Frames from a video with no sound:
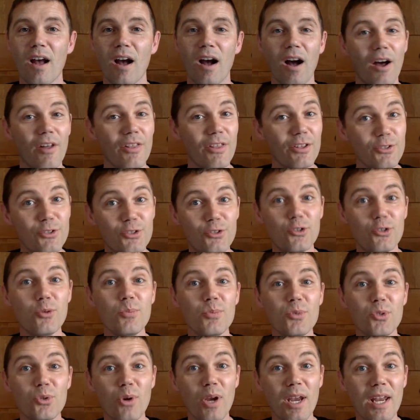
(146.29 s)
The
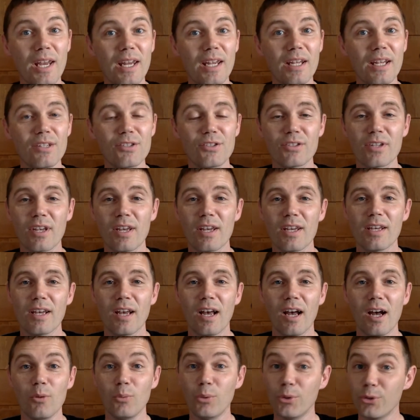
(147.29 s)
Zoom trainings,
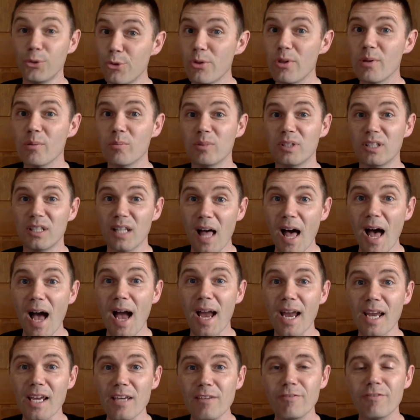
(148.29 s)
we'll do them
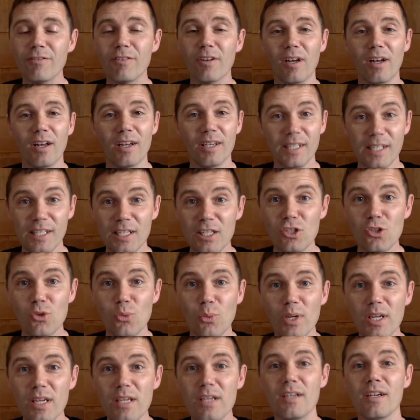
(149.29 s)
live each
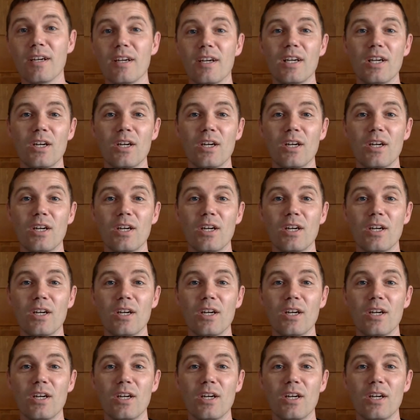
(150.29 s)
week.